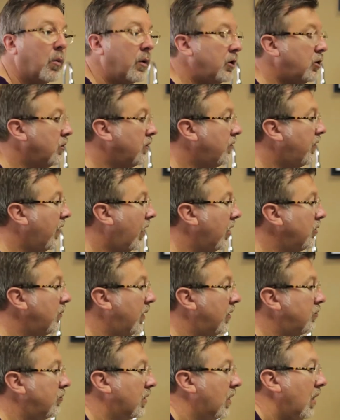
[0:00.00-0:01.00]
We do
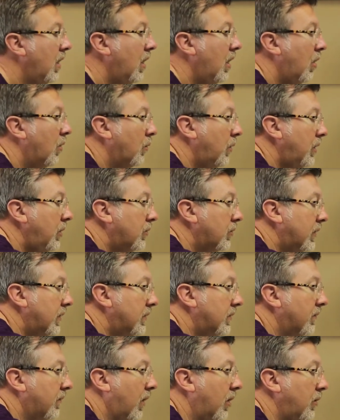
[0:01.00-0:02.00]
volumetric
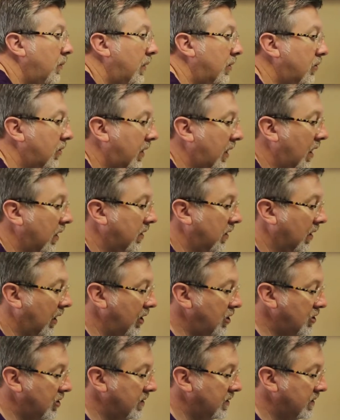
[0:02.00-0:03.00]
renderings and volumetric
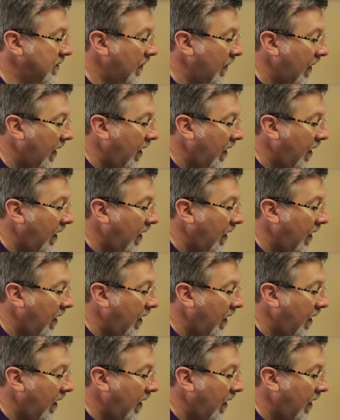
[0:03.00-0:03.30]
calculations.